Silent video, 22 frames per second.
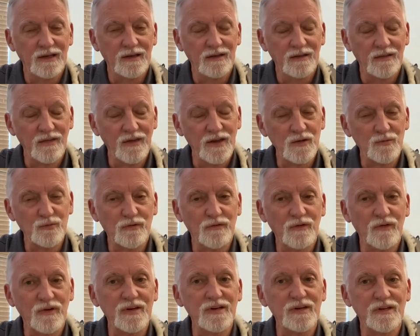things were
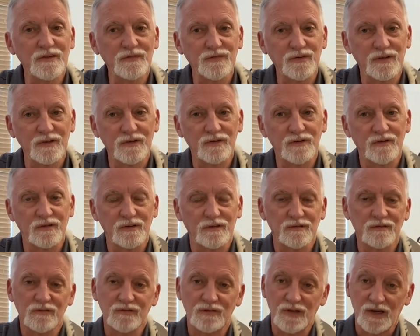very different
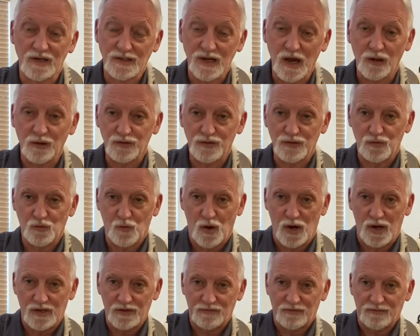
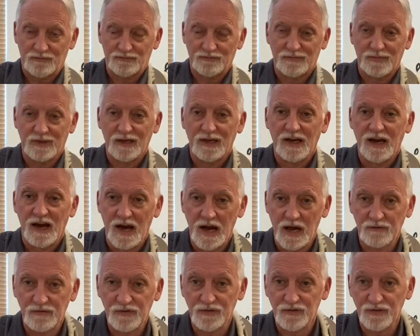technology-wise.
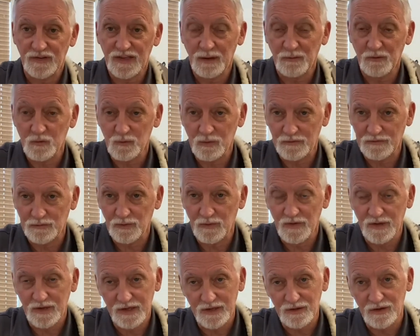Obviously, that was before
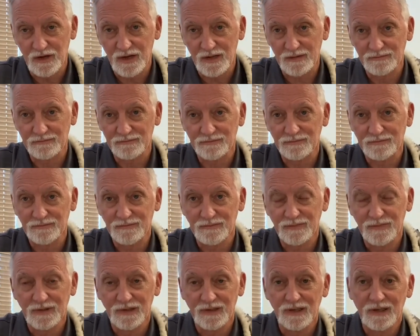the internet,
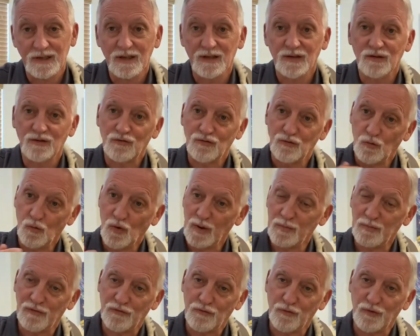so way
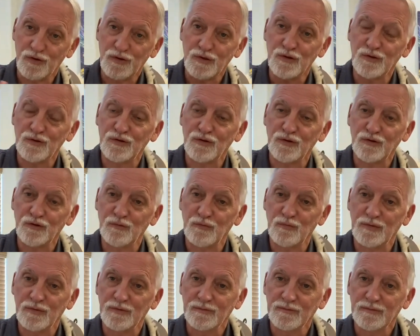before
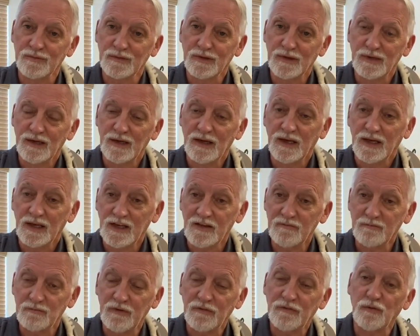YouTube,
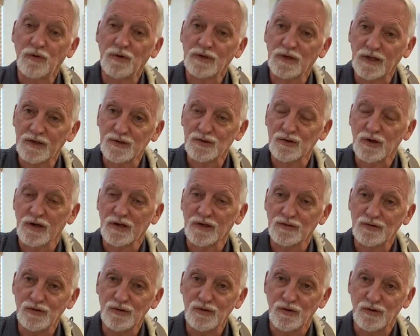even before electronic
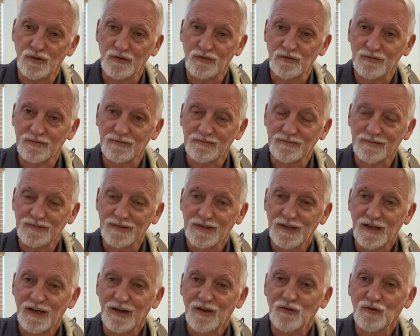tuners.
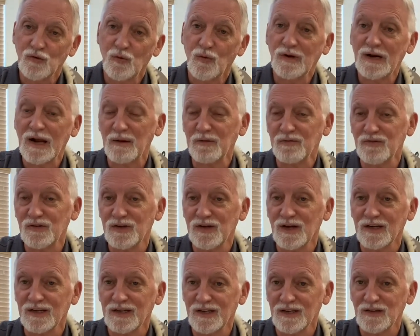So when I was a
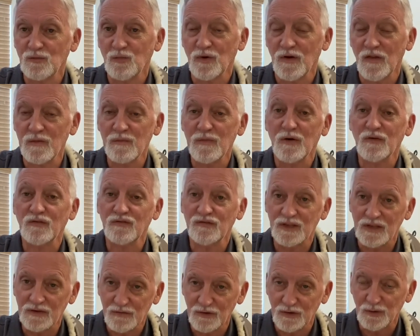young kid, one of the most
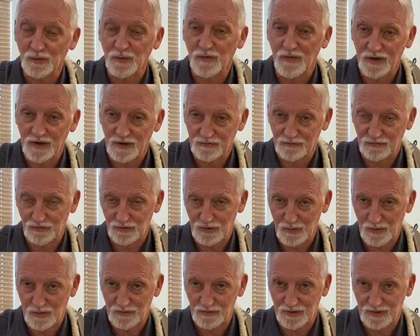difficult things to
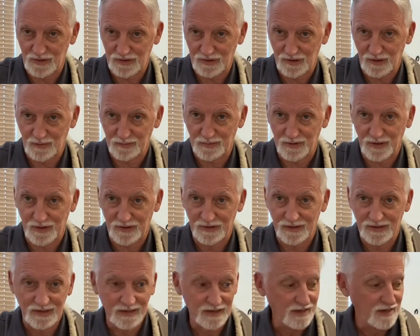do as a guitar player,
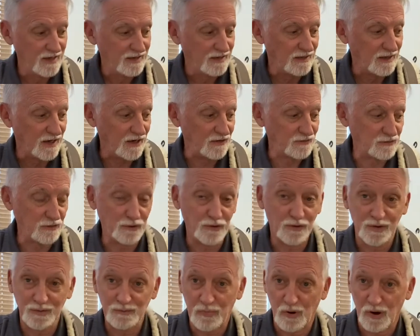next to
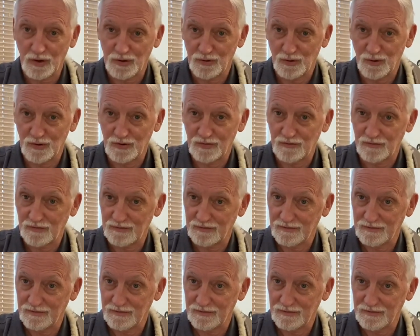learning bar chords,